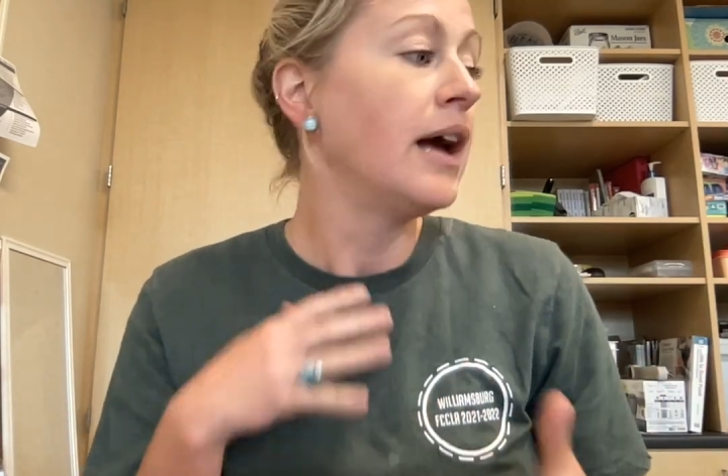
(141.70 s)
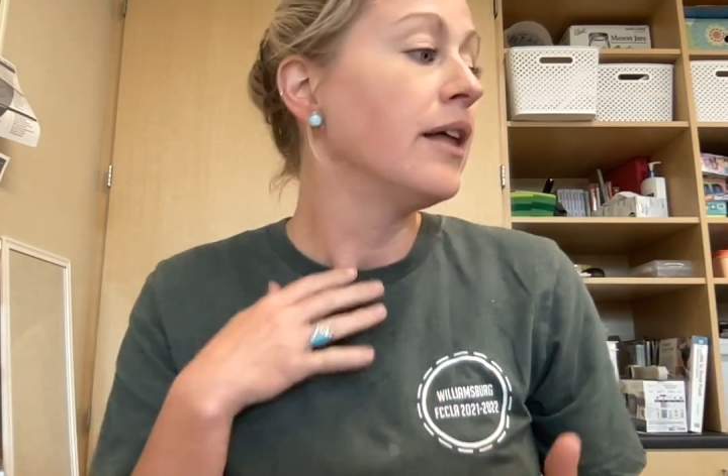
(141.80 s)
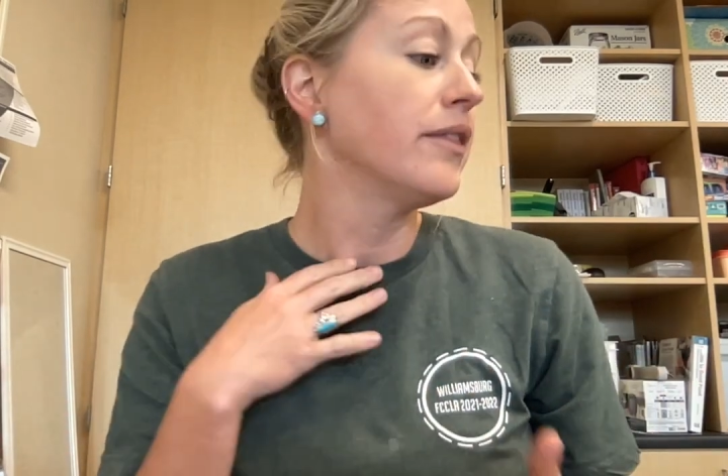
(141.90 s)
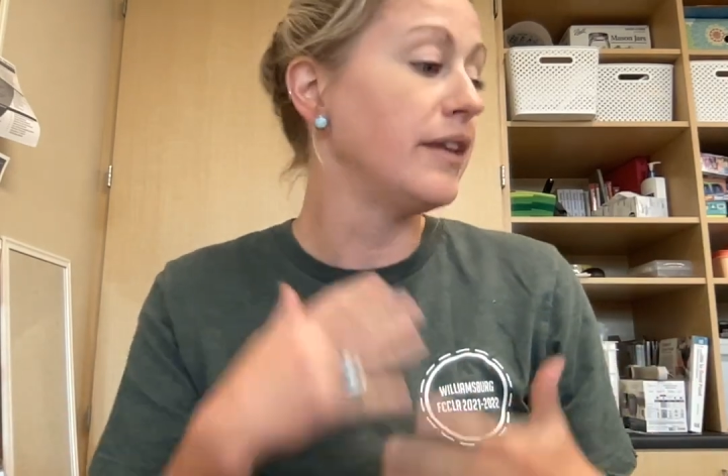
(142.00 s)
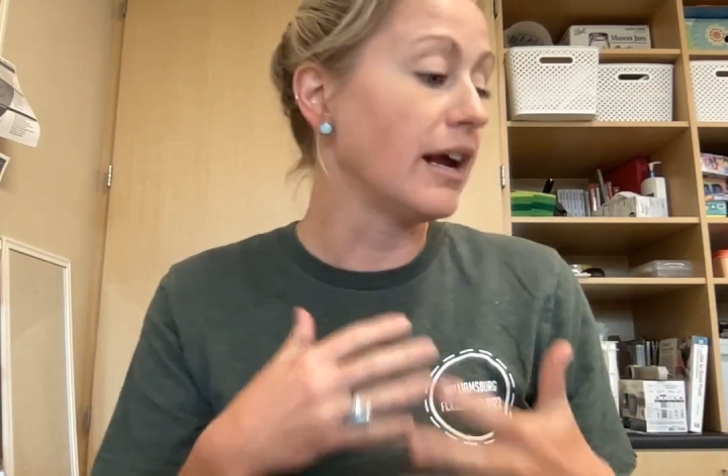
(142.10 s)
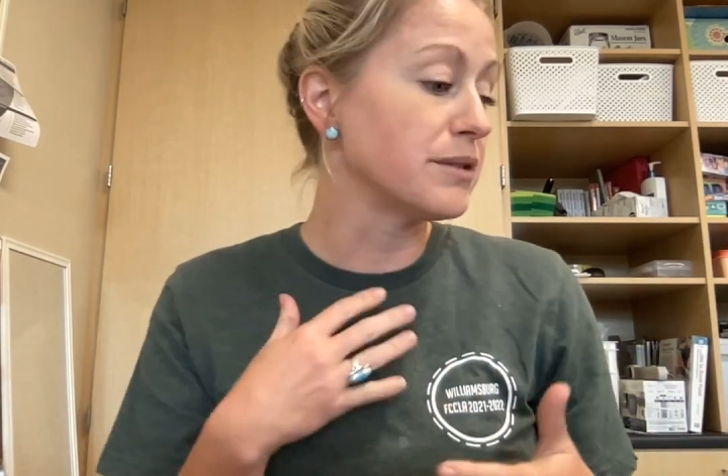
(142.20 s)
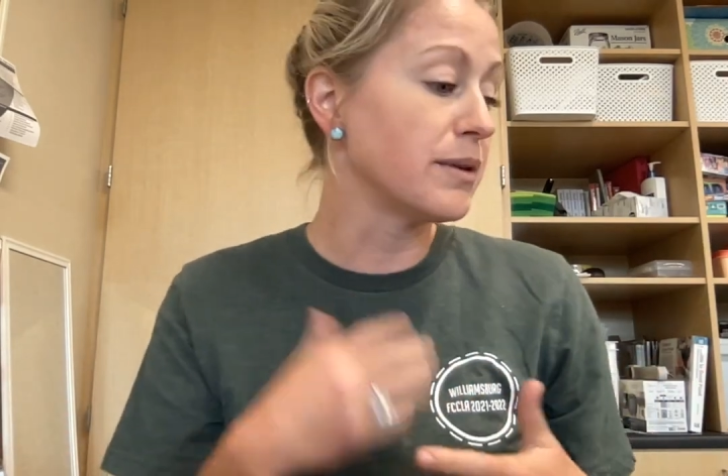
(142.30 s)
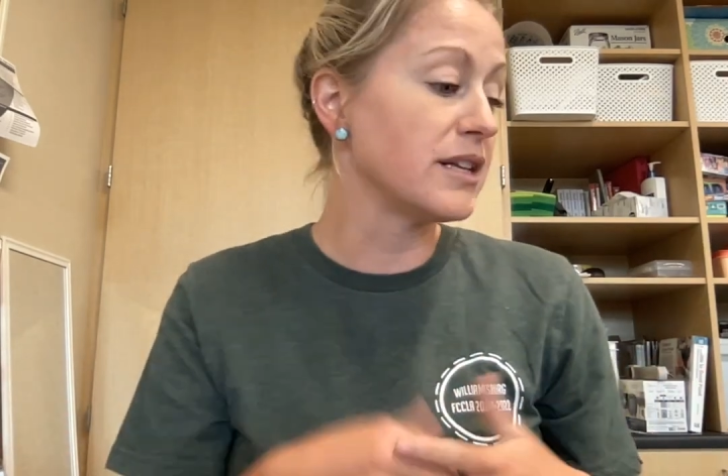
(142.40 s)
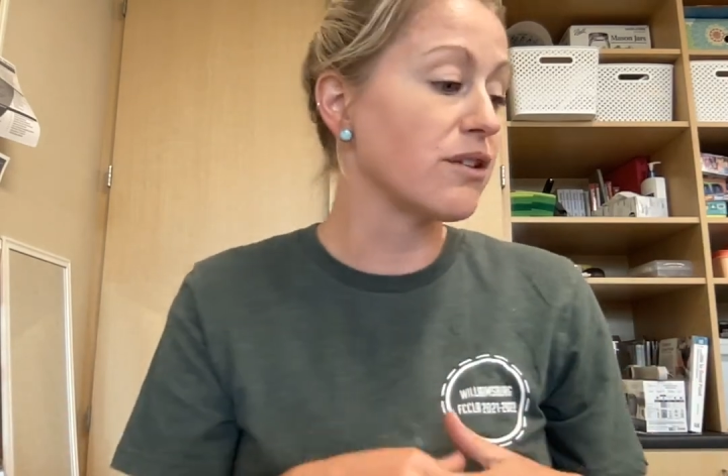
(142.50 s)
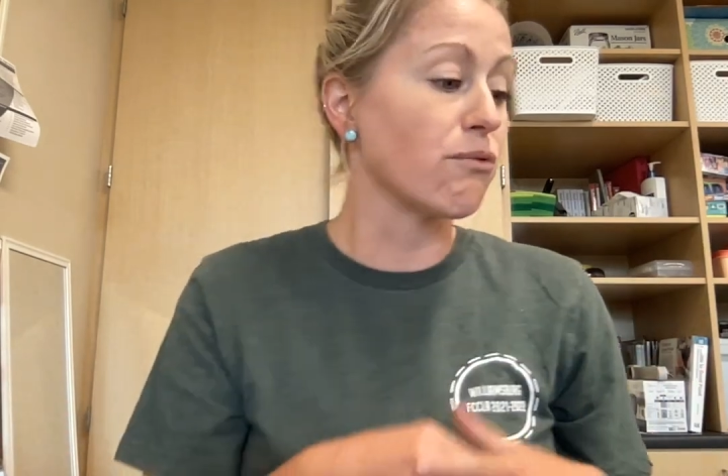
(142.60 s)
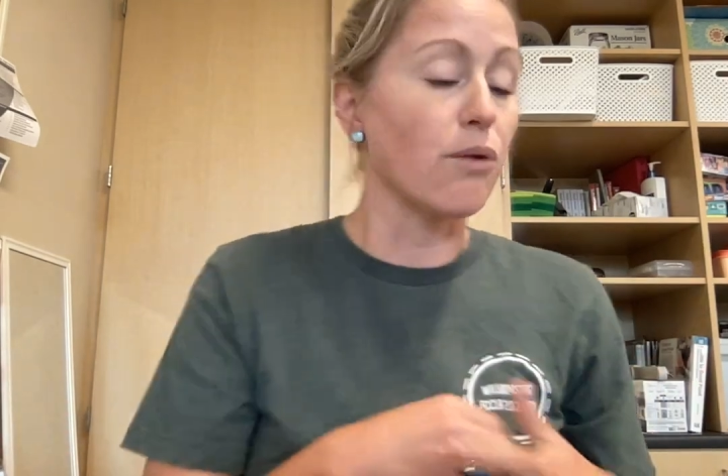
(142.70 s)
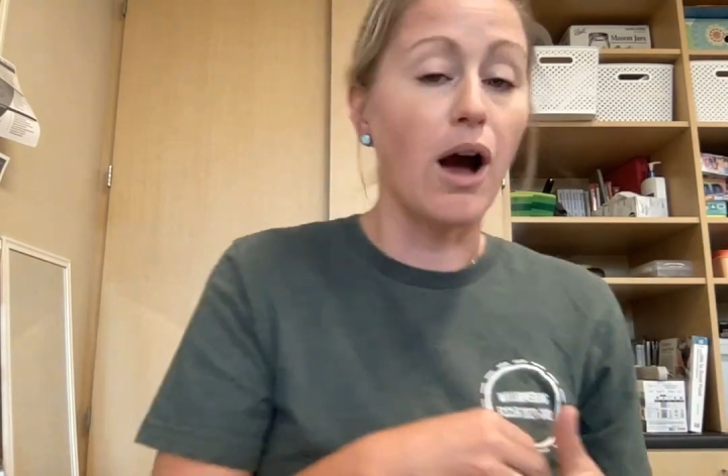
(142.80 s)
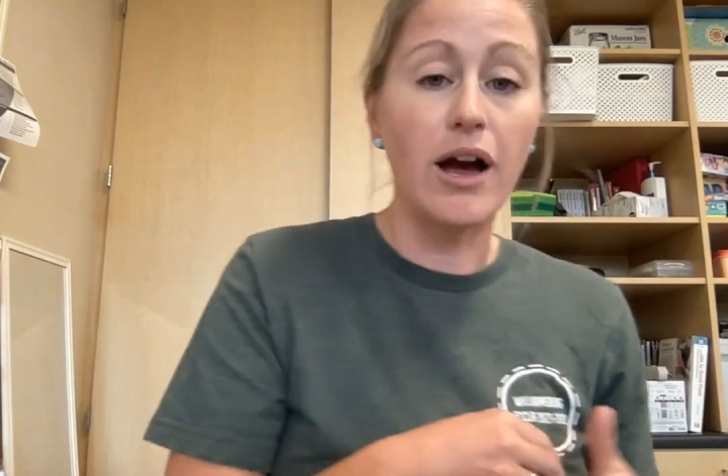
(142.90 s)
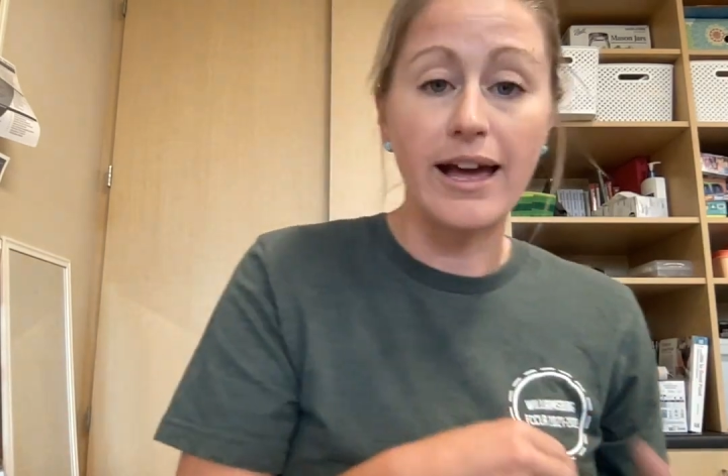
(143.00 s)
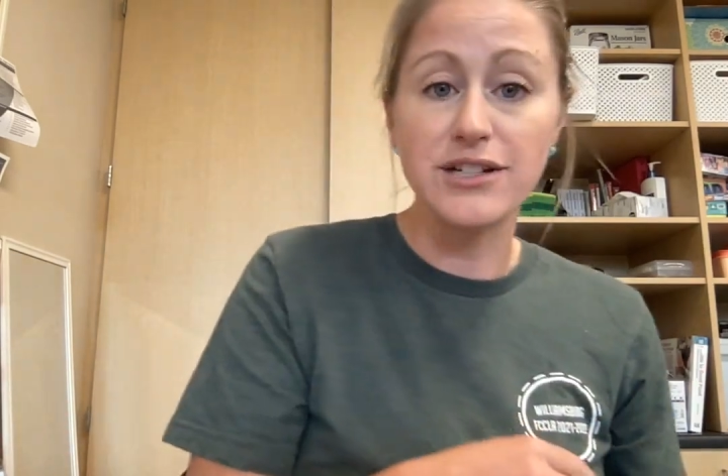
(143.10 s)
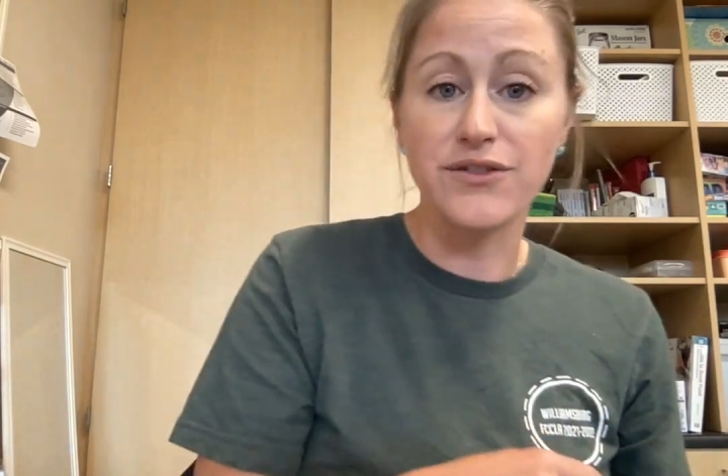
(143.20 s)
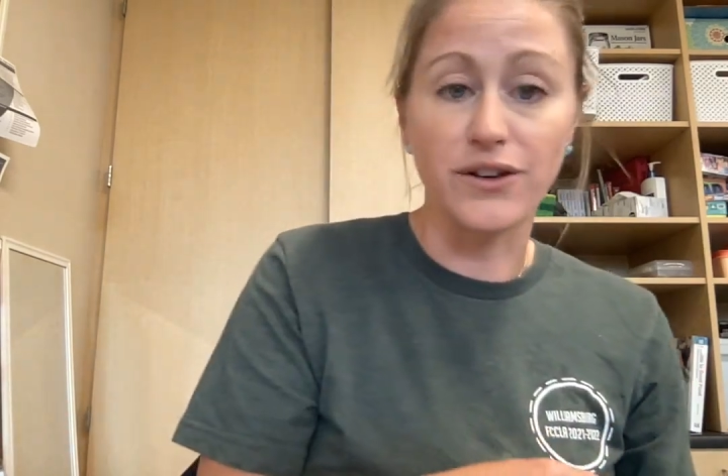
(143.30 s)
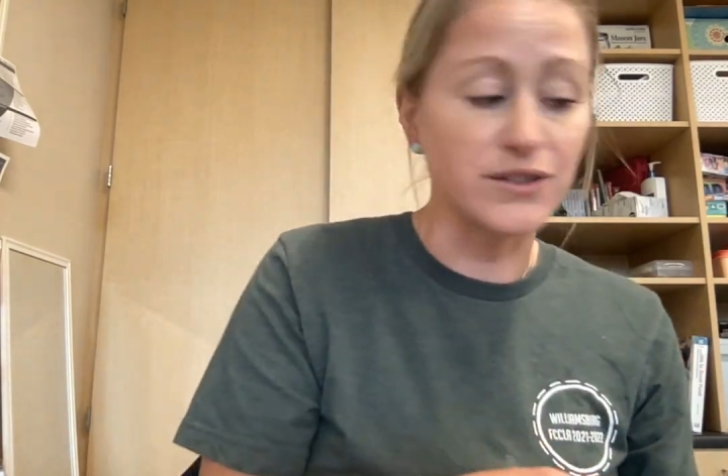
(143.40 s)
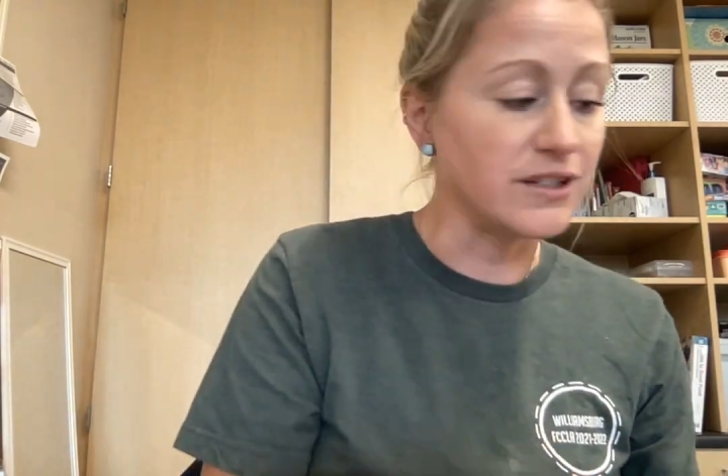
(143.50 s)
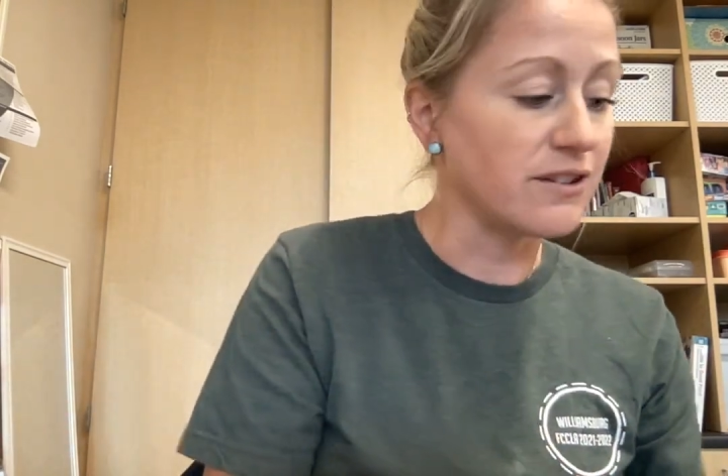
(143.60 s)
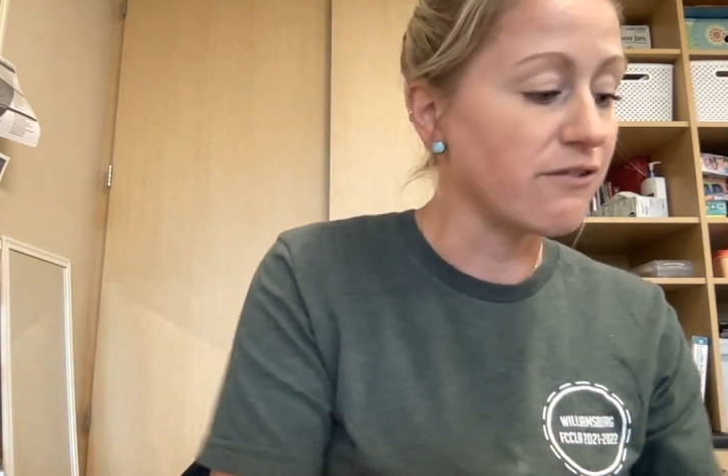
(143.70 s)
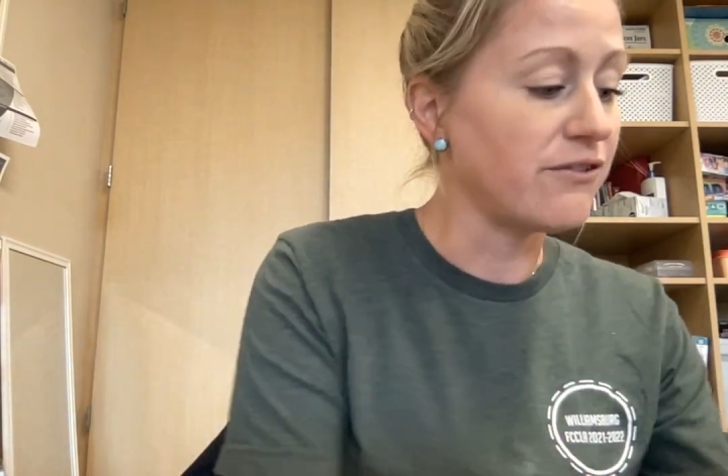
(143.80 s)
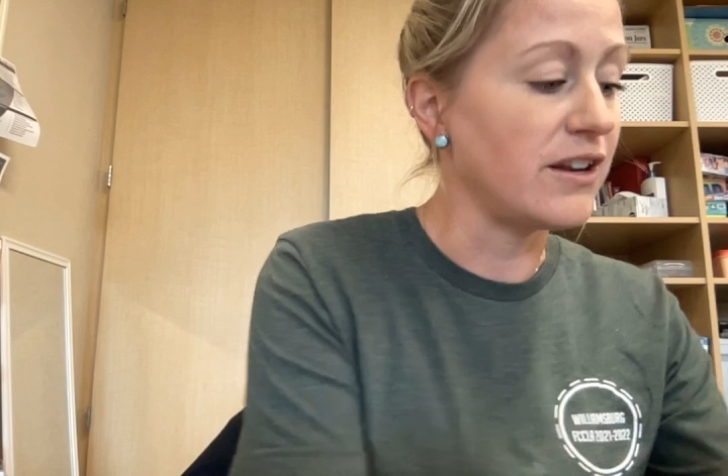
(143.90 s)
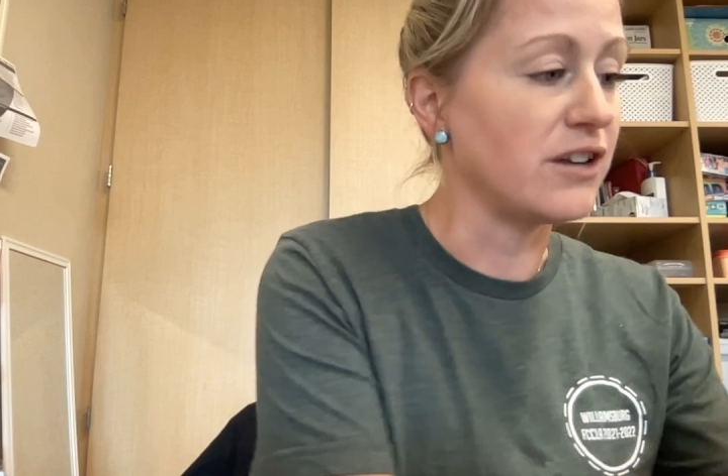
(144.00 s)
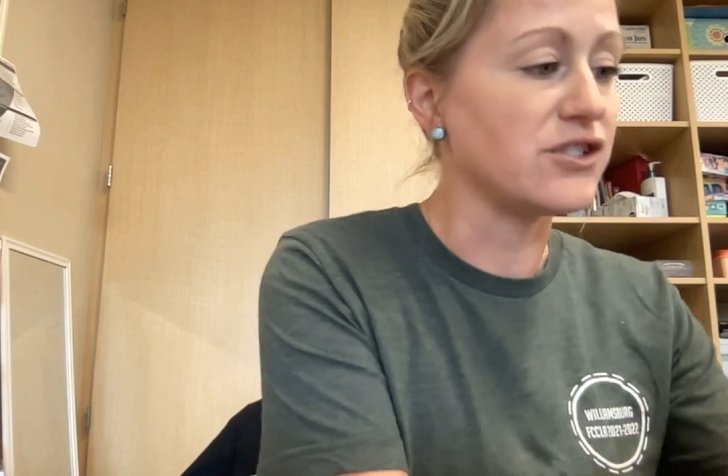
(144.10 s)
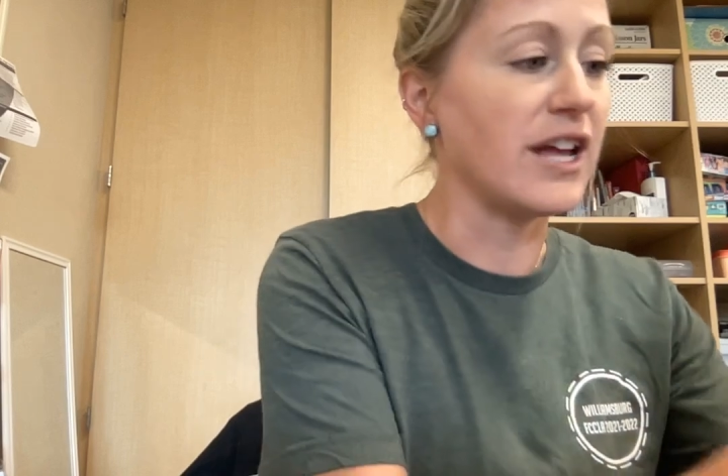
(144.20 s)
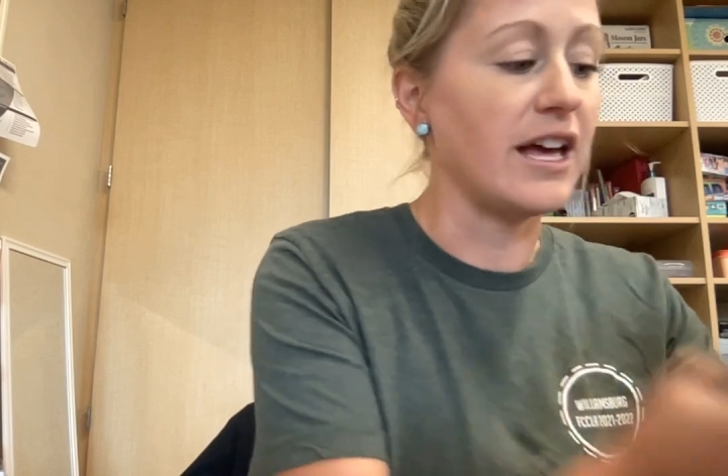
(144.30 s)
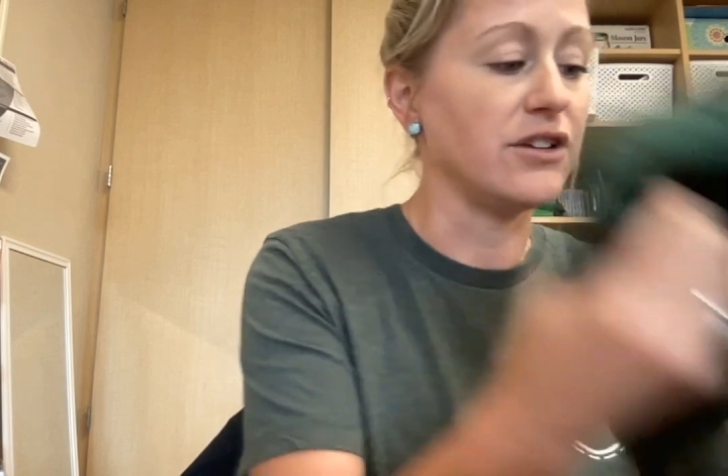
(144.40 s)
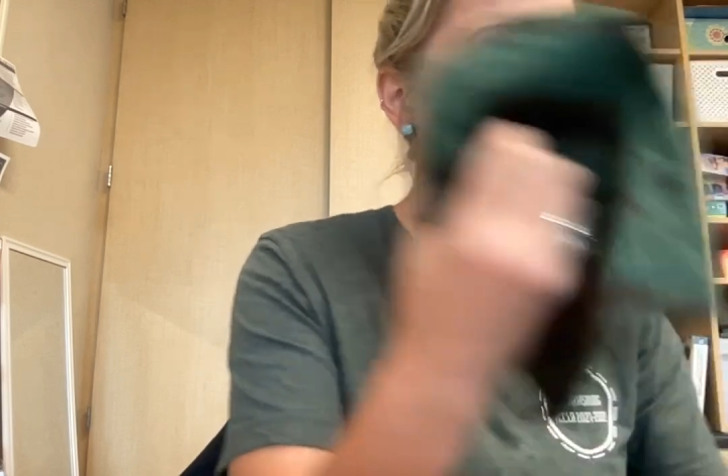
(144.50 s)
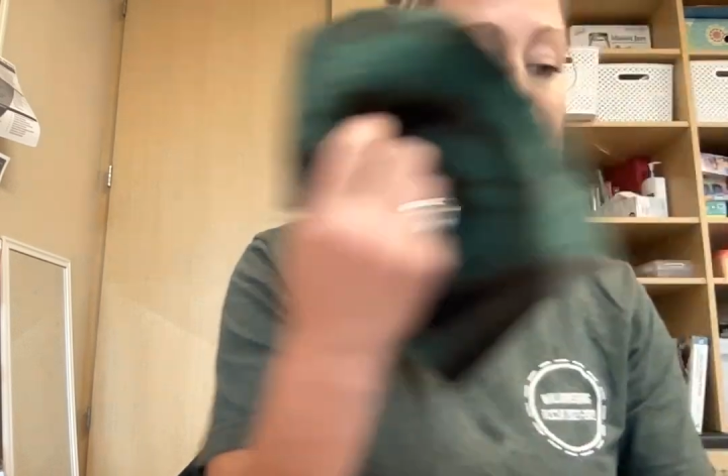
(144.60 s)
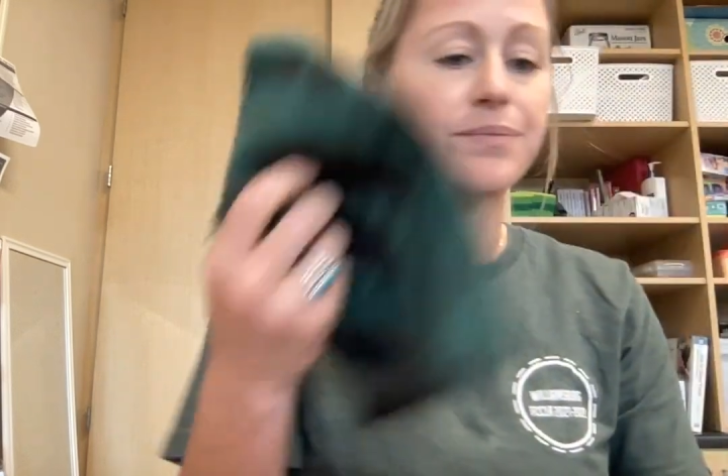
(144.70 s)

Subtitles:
The next one is raw edge versus finished edge.